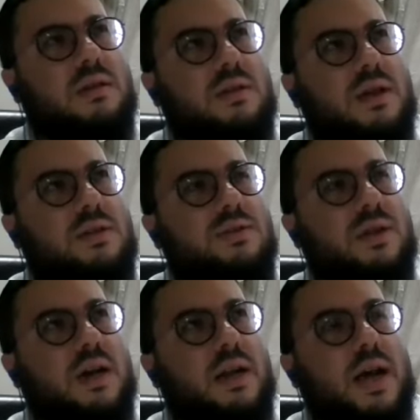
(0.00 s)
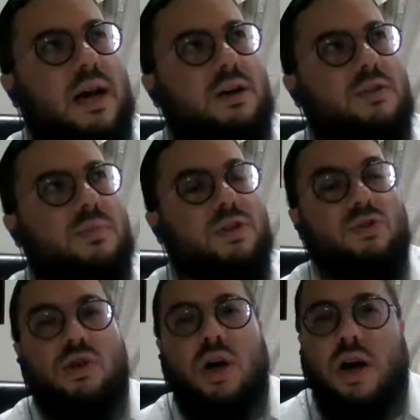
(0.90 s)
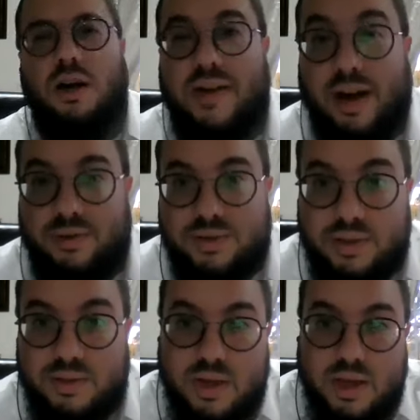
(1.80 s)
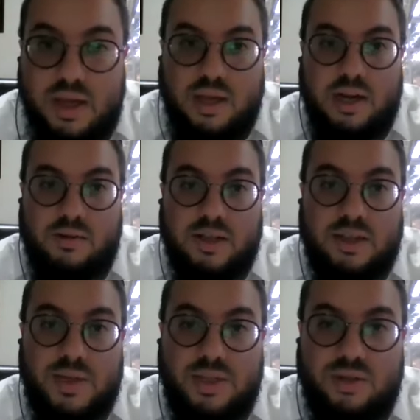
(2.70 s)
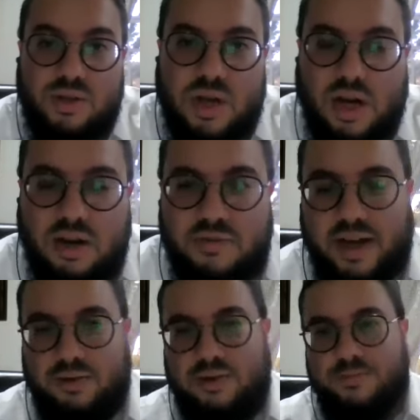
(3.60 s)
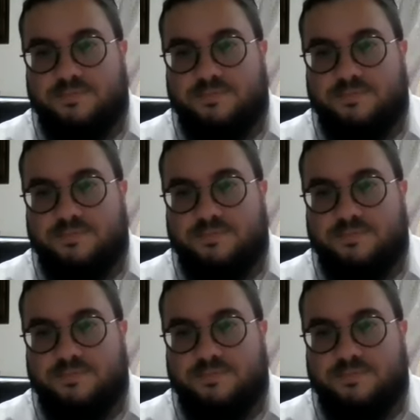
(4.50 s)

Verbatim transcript: not to cut out, but to carve out. Charata means to carve out.